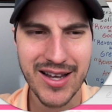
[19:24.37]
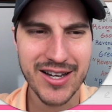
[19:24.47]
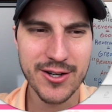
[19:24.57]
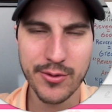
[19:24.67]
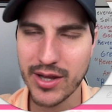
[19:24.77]

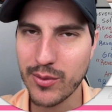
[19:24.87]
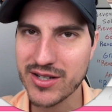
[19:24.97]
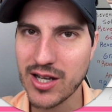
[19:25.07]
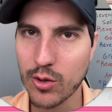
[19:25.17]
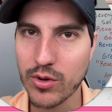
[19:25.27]
do you really want to
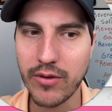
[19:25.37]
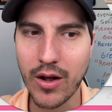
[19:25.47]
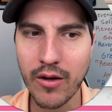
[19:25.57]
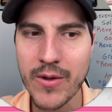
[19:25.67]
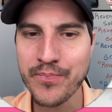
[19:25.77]
sell
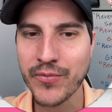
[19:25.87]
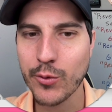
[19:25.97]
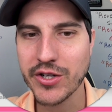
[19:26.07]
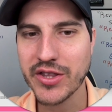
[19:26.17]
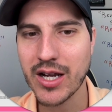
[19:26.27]
Revolve? When
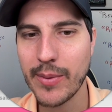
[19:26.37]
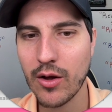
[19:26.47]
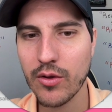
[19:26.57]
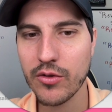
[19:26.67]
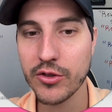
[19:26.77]
you think
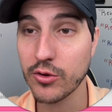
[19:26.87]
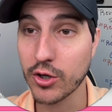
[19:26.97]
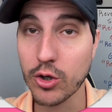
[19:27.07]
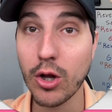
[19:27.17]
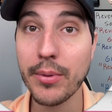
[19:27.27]
about the
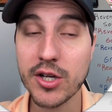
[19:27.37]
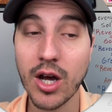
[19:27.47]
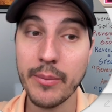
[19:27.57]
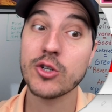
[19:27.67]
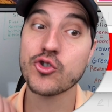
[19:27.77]
global
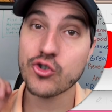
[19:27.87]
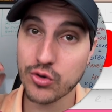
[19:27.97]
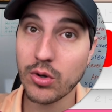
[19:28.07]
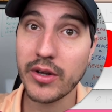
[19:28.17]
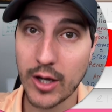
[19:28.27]
economy
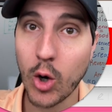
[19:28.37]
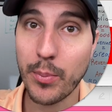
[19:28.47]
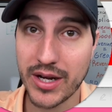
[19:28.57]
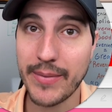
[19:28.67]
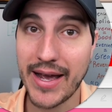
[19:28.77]
truly
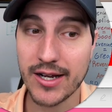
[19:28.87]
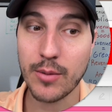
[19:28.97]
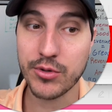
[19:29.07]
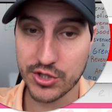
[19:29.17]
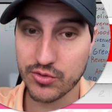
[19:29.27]
opening back up,
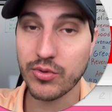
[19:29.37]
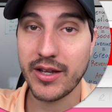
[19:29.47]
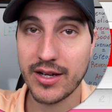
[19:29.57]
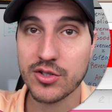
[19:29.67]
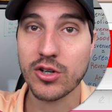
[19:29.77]
which is really
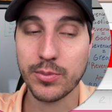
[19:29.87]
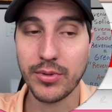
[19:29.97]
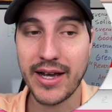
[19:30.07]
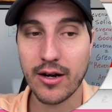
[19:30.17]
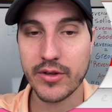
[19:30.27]
going to start to play
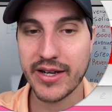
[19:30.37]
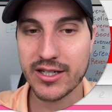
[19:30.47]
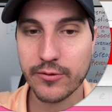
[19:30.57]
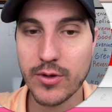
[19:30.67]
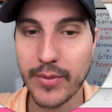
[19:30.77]
out over the
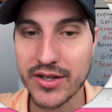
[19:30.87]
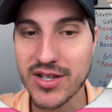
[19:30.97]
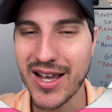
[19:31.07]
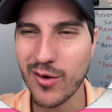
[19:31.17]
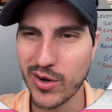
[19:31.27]
next few months,
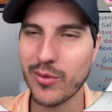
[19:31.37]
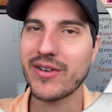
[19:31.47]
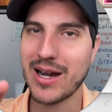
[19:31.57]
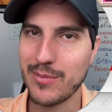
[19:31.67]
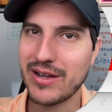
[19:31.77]
where where we've
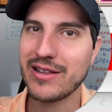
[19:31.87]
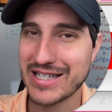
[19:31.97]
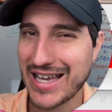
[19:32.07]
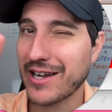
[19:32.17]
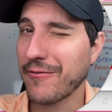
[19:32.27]
kind of been in this
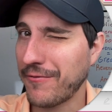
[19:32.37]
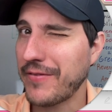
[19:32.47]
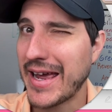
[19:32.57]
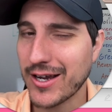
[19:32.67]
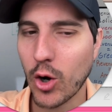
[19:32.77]
like
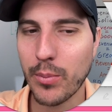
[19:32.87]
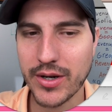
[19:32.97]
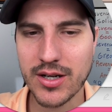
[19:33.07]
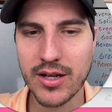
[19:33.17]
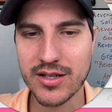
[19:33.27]
fake
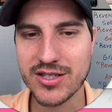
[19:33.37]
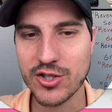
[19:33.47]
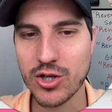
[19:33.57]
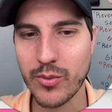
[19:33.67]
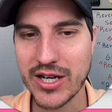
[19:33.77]
open
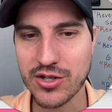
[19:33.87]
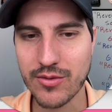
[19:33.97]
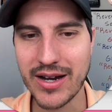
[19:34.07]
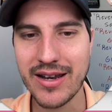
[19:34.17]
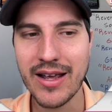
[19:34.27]
situation,
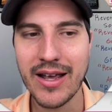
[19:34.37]
right?